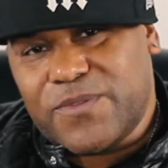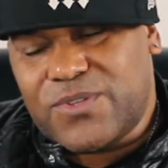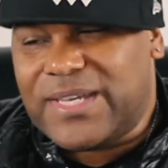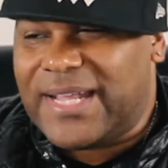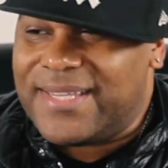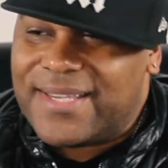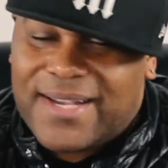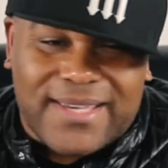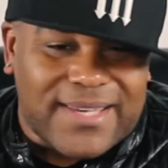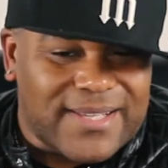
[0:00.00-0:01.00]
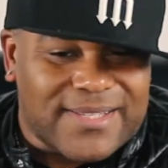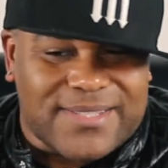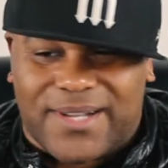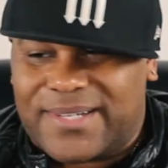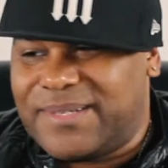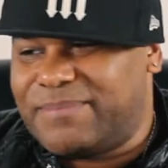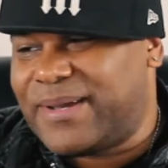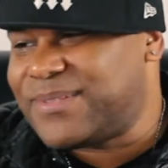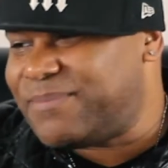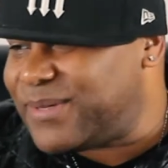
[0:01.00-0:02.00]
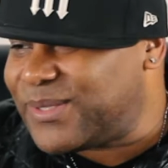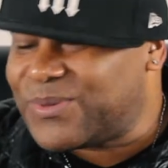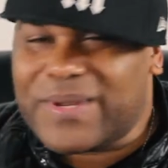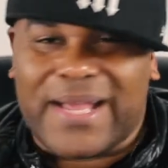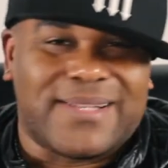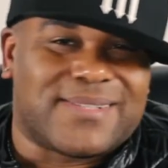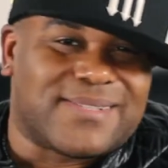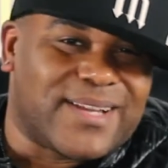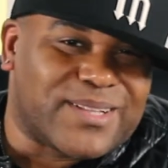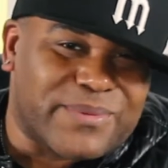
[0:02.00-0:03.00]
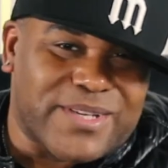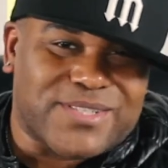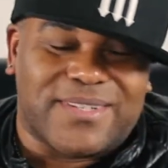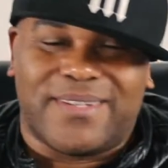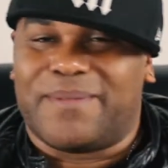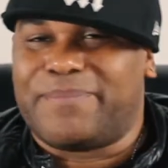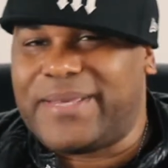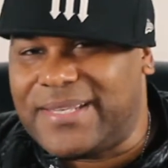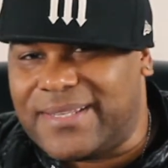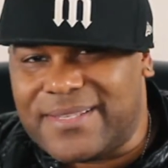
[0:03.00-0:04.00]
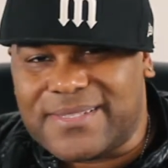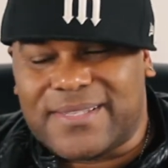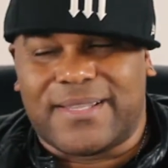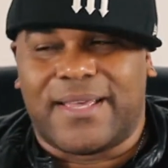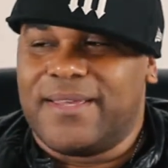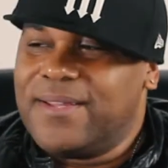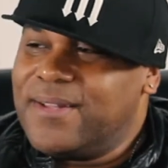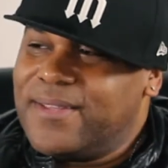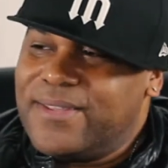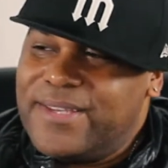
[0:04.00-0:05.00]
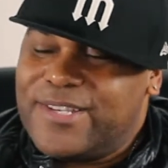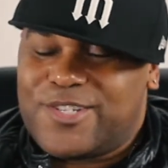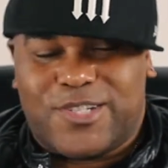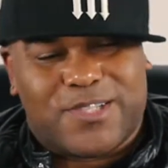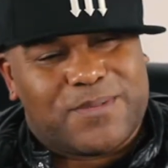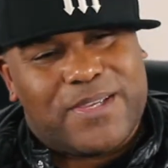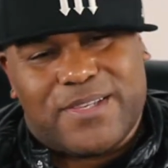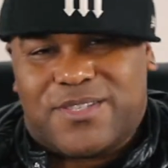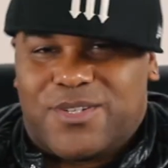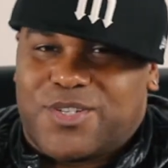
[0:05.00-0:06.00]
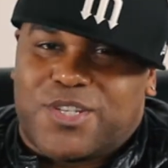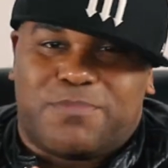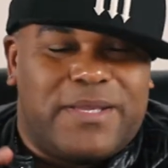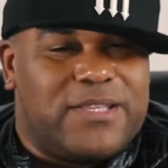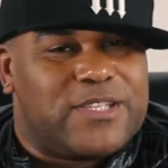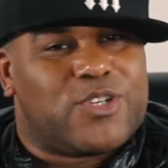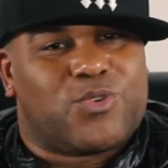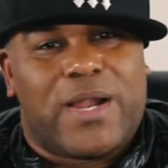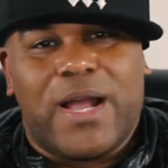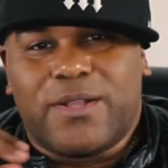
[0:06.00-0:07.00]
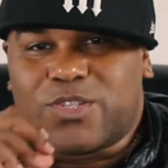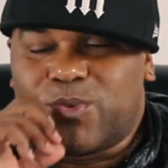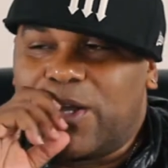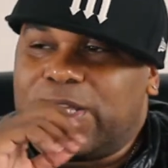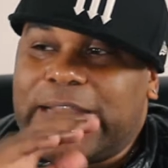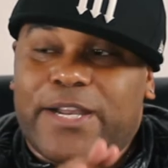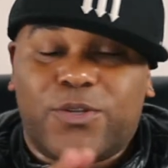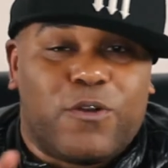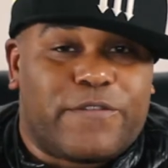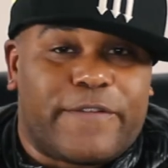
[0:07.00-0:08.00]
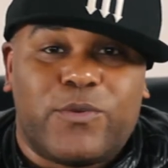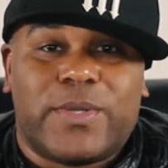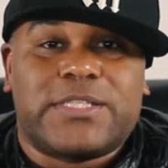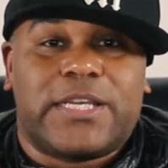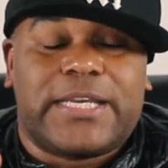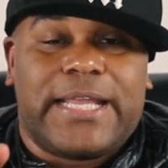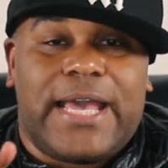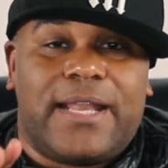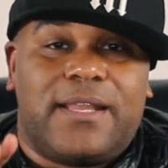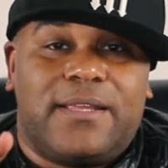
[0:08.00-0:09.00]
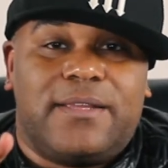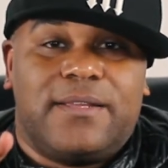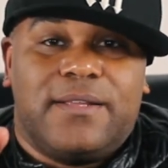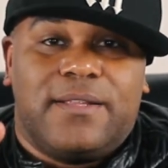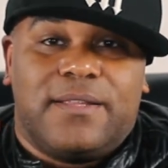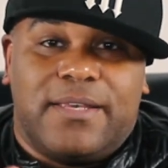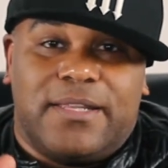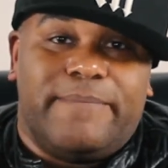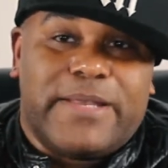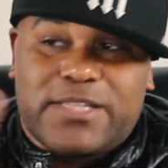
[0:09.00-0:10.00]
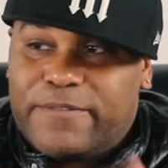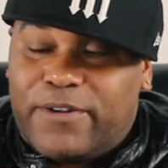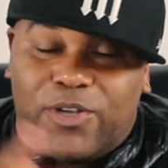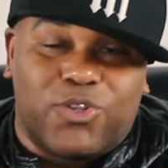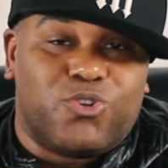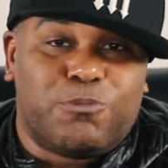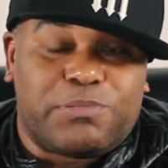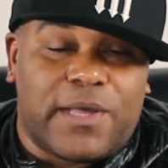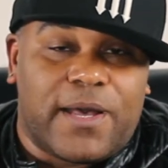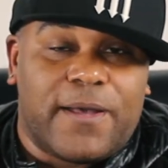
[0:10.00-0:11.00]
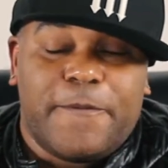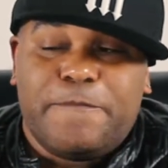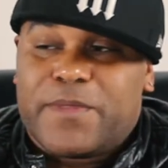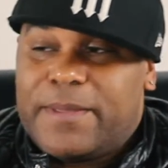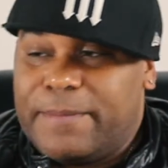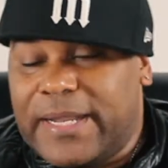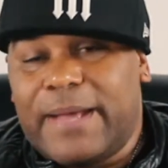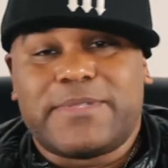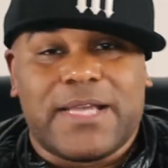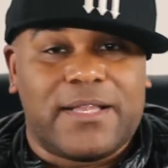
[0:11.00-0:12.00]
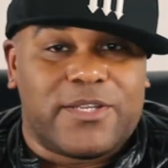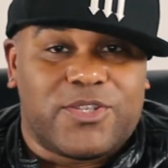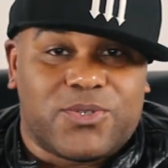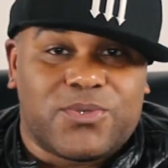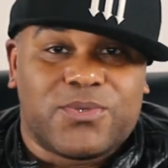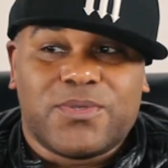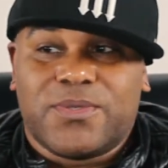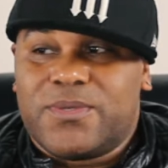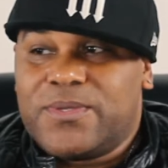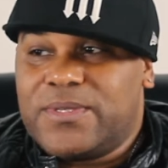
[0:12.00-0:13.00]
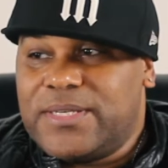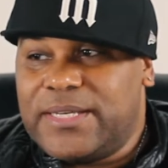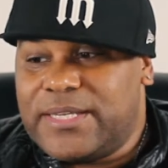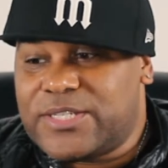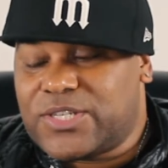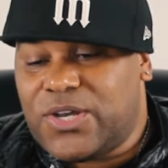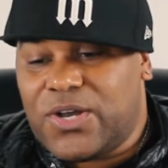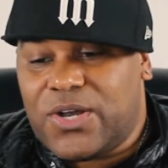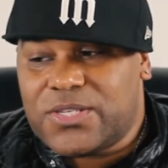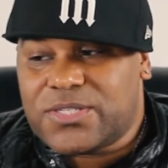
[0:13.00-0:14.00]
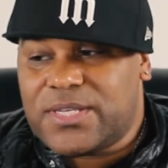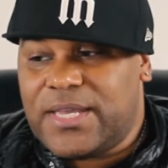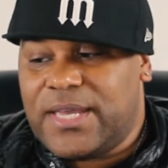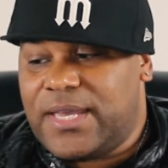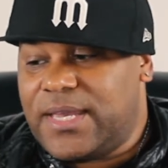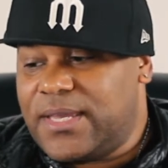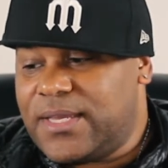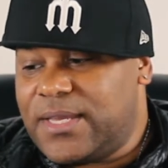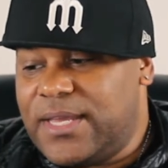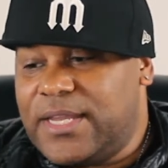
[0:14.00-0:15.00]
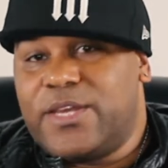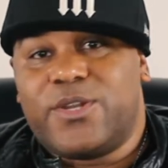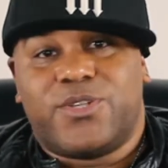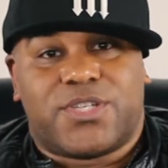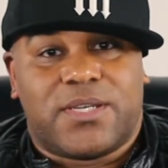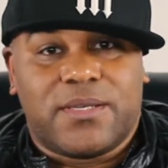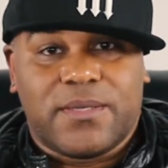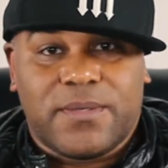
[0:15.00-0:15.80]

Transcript: You got young kids talking about the Bill of Rights and Declaration of Independence, and there's just been this groundswell that I don't know if everyone's looking at in the midst of all the hoopla, but I'm telling you, it has caused an energy,